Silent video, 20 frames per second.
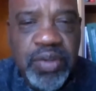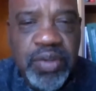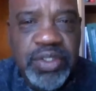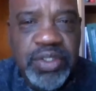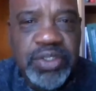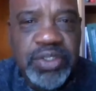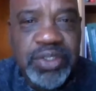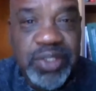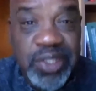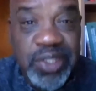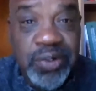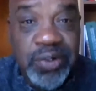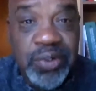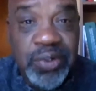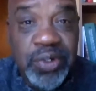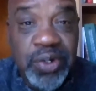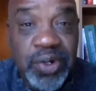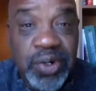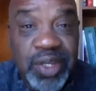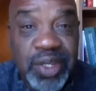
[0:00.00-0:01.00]
this little
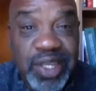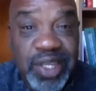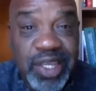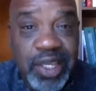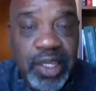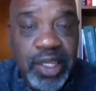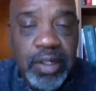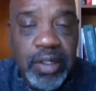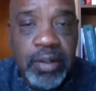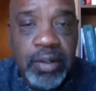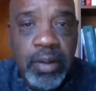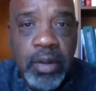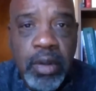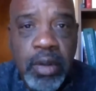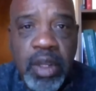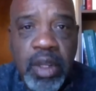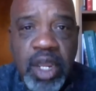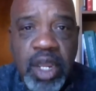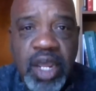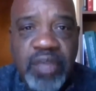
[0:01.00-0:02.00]
girl, kid
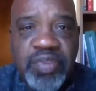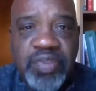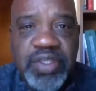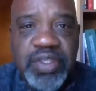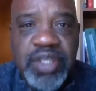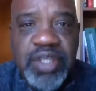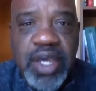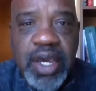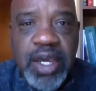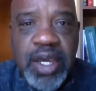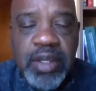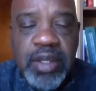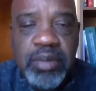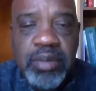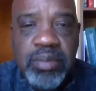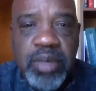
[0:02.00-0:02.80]
at the time,